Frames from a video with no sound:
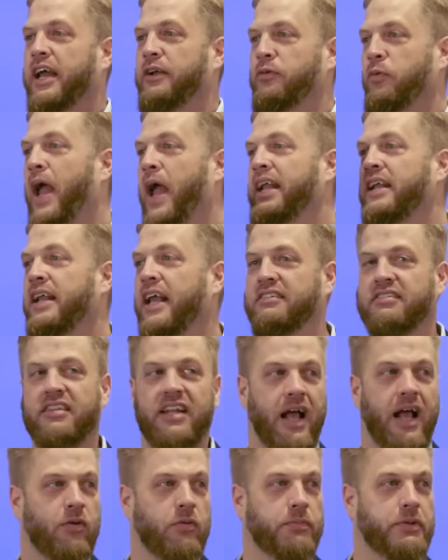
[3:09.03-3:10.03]
and right
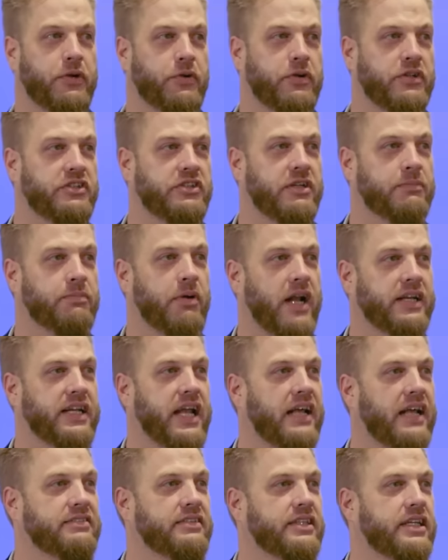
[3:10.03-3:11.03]
next to that will be Christian
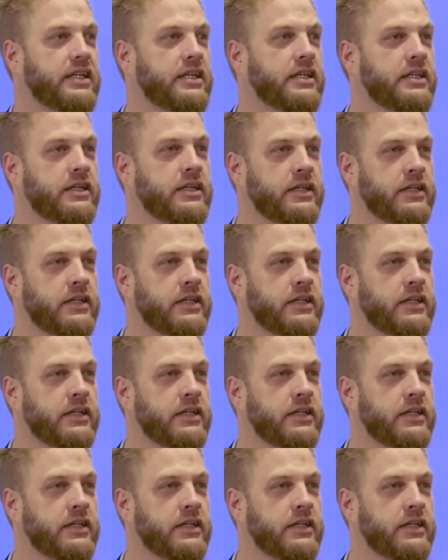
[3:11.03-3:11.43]
broadcasting.